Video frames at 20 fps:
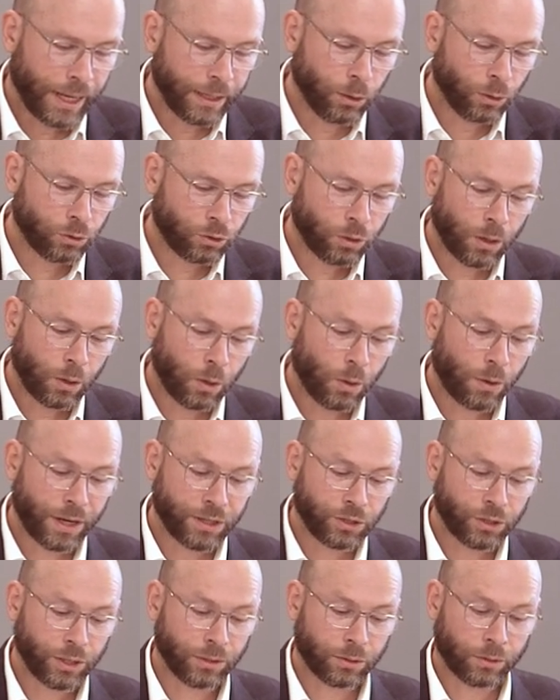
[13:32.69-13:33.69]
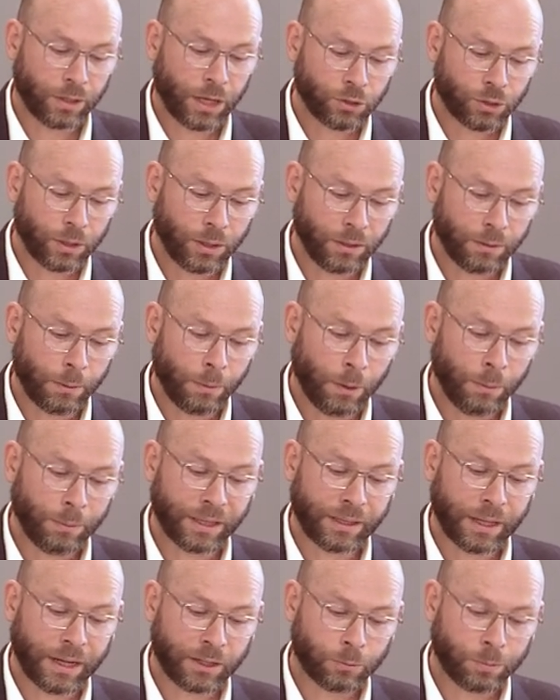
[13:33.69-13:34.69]
It also encouraged international
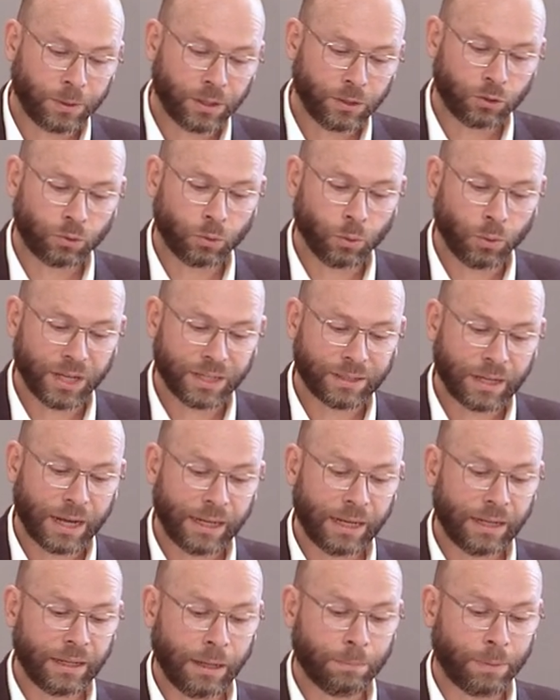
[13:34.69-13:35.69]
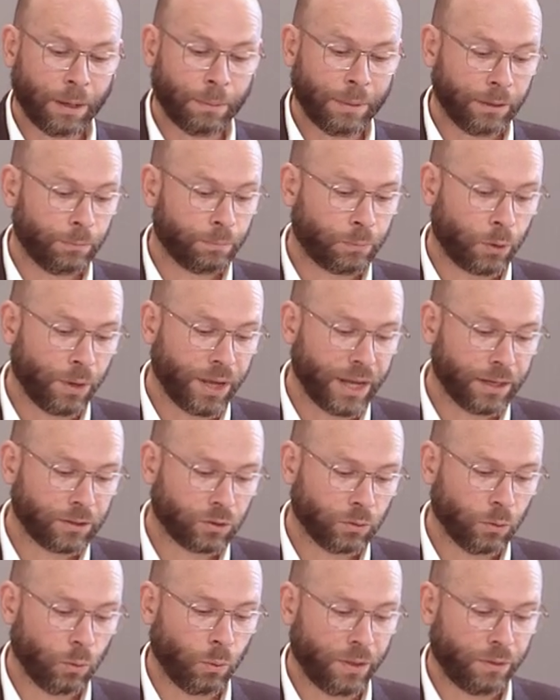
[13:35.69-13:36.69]
development experts to design and implement
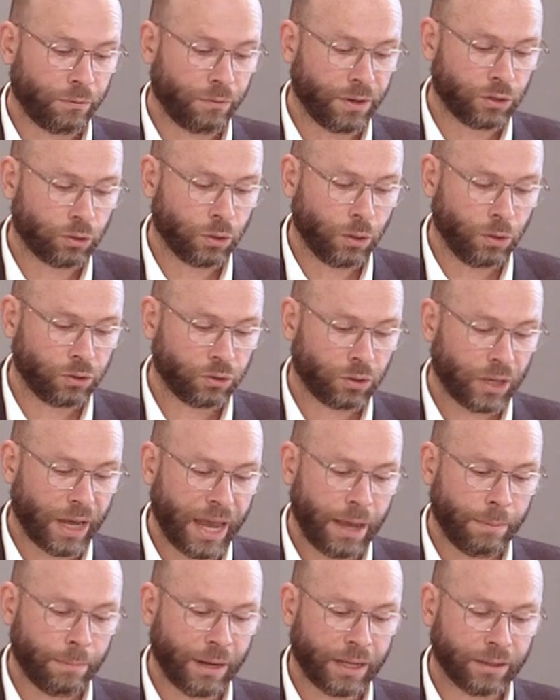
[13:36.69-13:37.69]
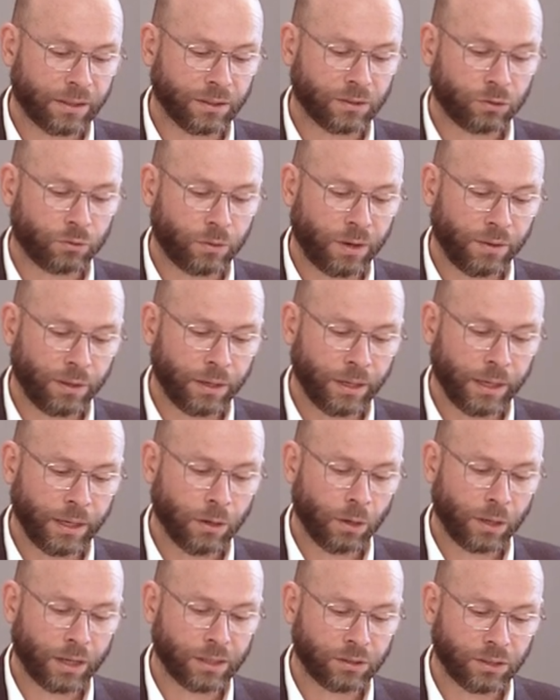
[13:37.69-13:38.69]
projects with results aimed at
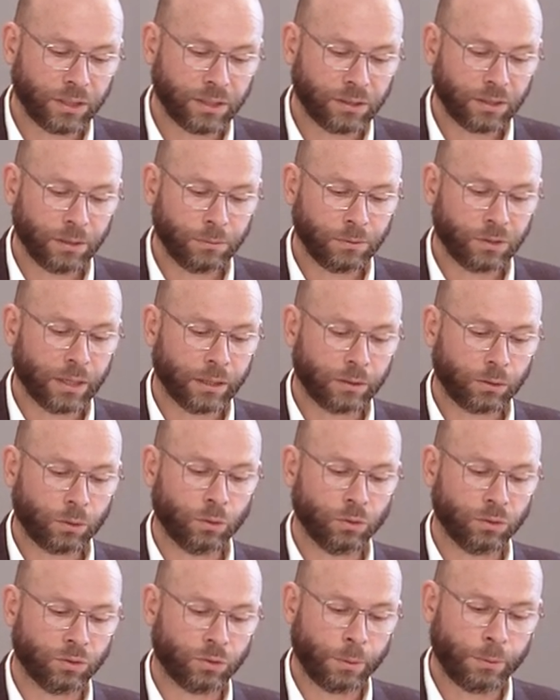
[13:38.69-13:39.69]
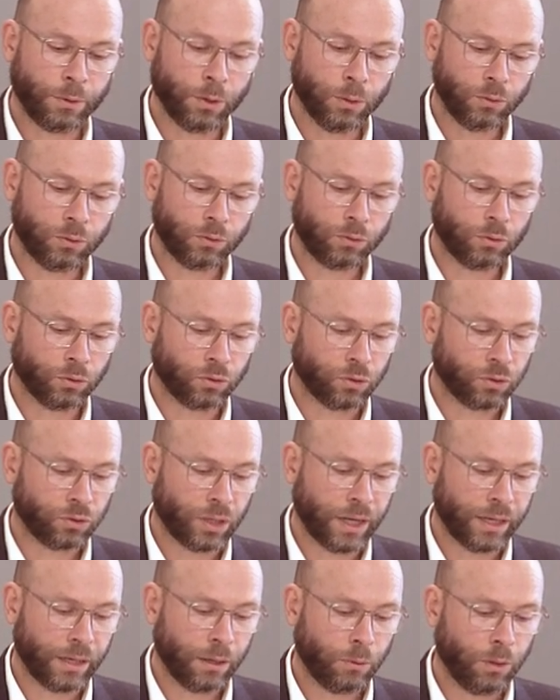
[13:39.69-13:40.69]
strengthening local systems that contribute to
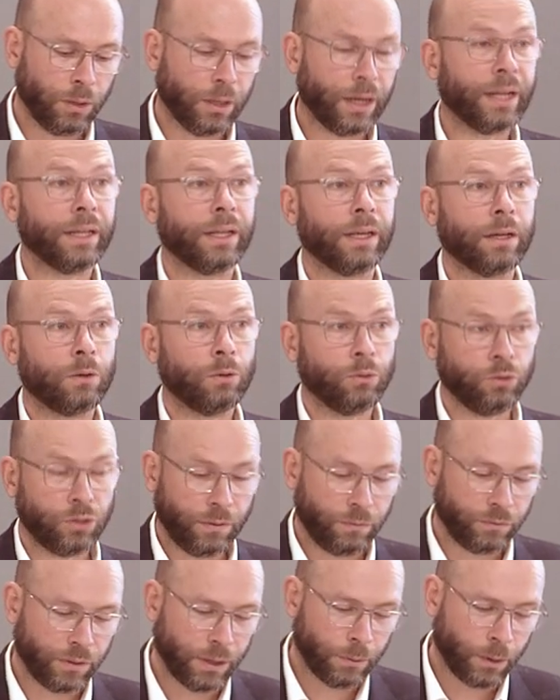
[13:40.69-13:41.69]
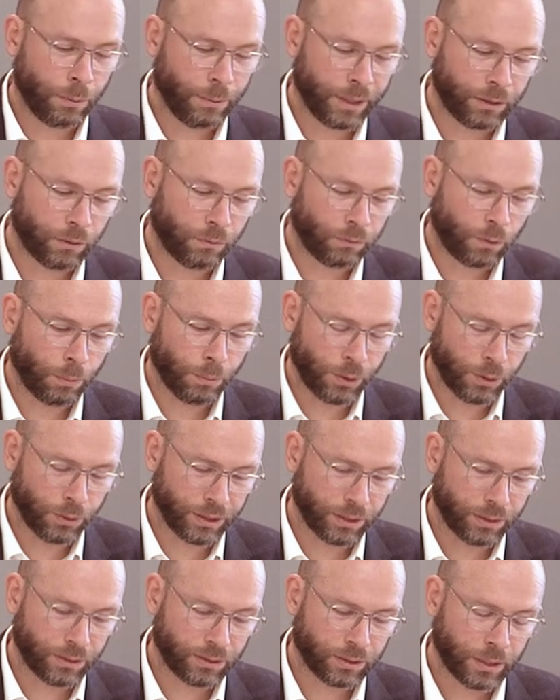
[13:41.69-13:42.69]
sustainable and inclusive development of
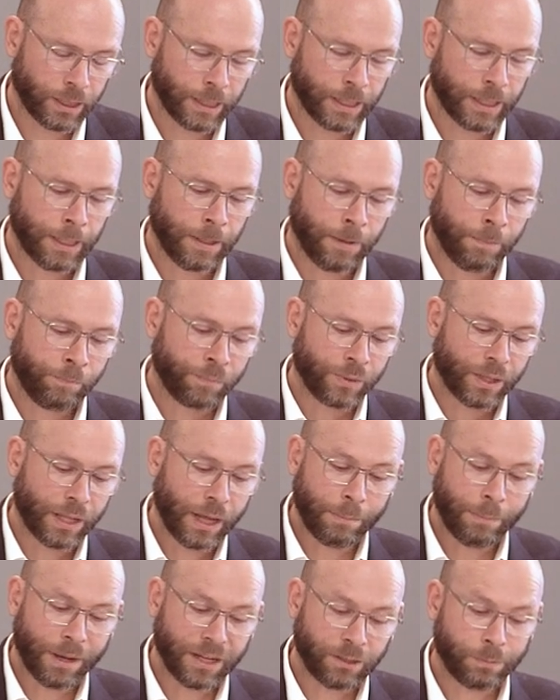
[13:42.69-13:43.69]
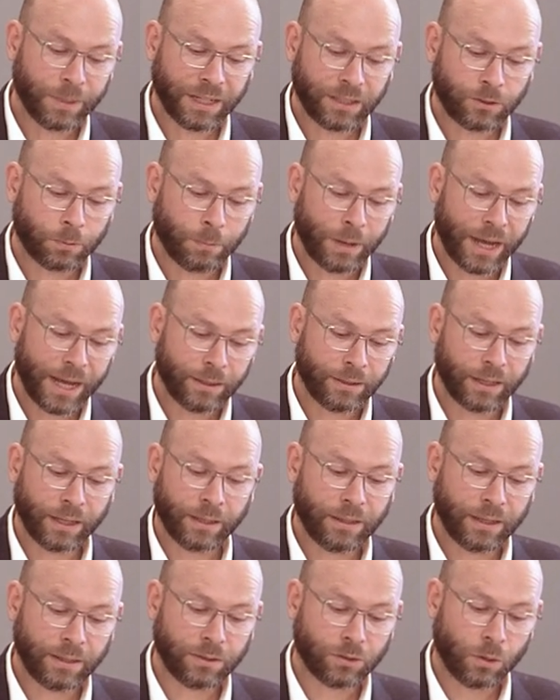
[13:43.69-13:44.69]
communities. The investments made
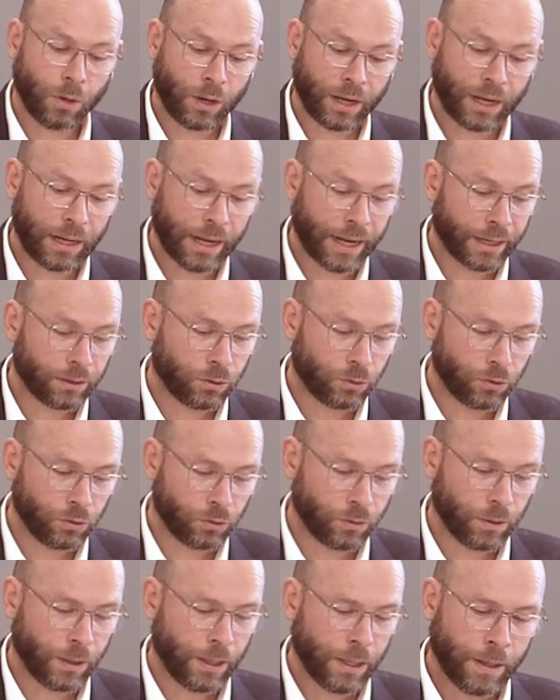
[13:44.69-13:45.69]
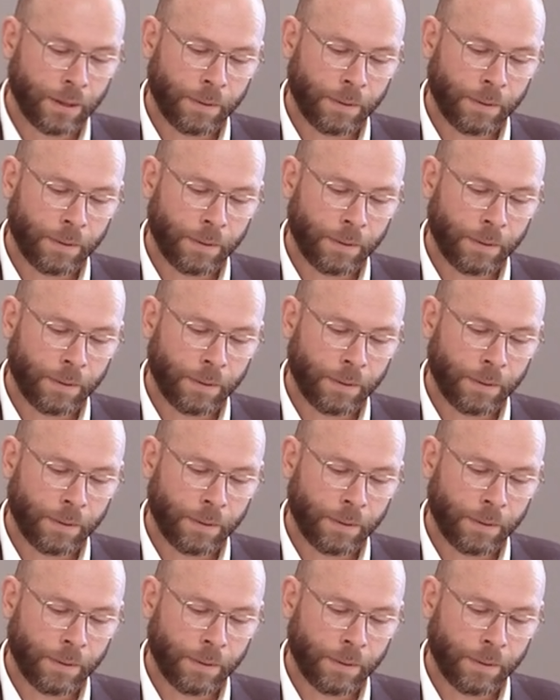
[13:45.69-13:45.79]
in these local actors,